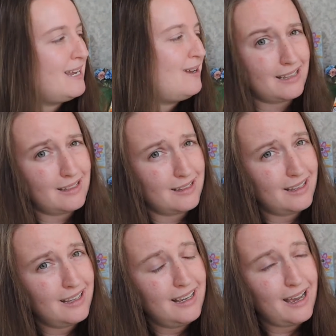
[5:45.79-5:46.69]

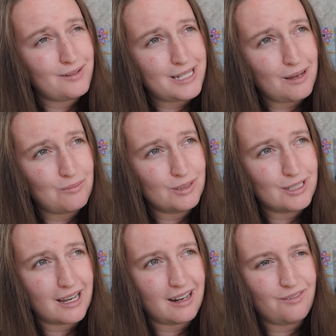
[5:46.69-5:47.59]
I was able
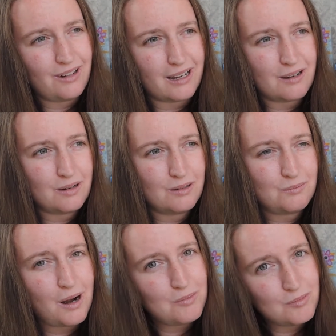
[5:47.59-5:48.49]
to kind of like
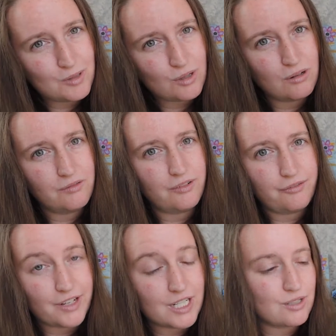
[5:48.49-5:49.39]
problem solve
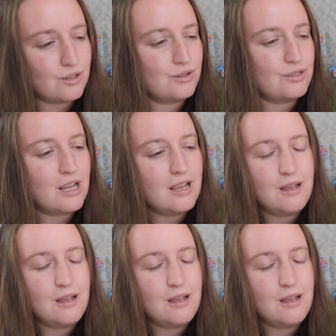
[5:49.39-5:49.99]
and fix those